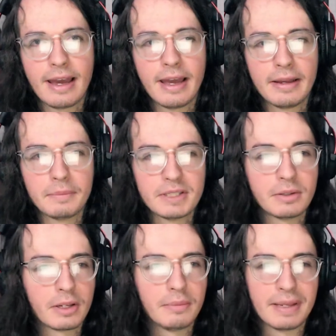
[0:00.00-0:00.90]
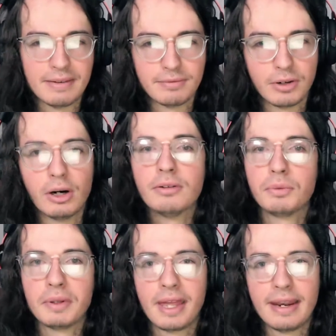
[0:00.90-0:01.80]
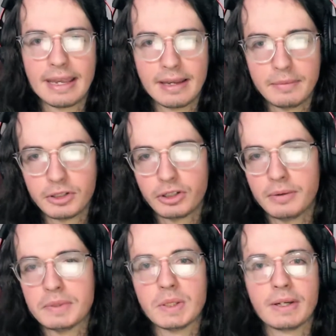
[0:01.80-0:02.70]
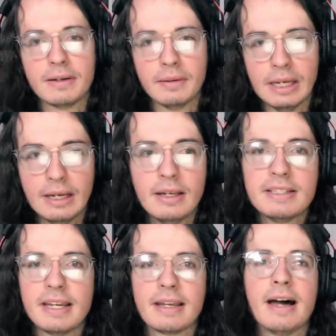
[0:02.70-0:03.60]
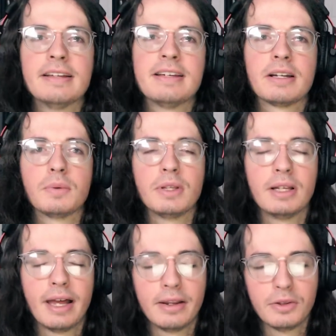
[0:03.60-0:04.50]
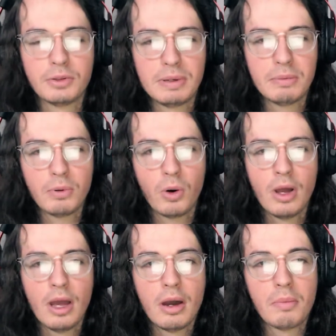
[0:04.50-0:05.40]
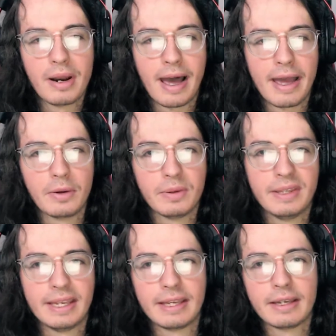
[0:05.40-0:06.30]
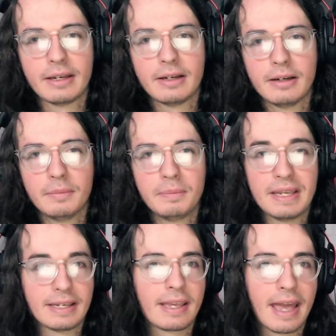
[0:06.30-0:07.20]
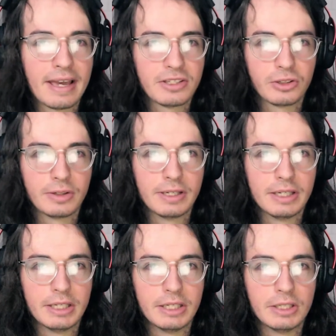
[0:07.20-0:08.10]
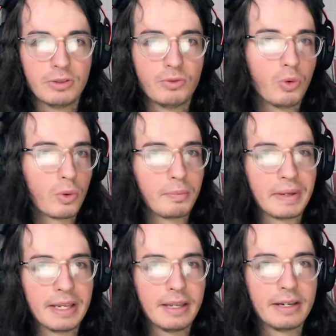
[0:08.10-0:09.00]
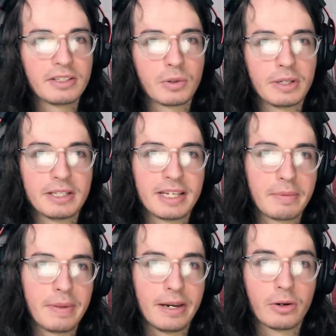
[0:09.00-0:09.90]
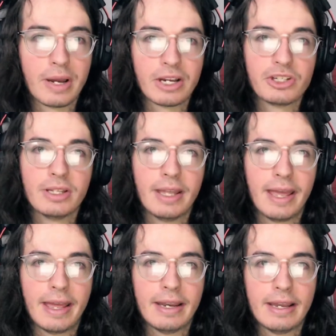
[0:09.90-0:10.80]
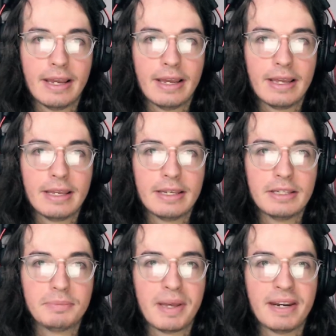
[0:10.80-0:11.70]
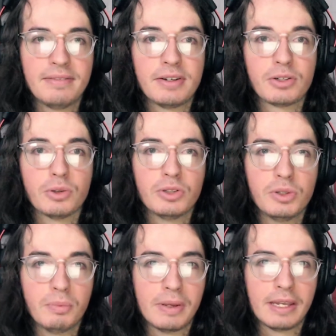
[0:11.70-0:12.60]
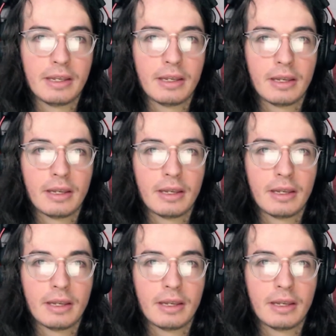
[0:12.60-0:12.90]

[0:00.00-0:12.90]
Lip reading: I'm still going to be involved with NA Amateur. I'm still going to stay in contact with a lot of those people, but I don't think being a caster is for me and is going to take me in a direction that is beneficial to me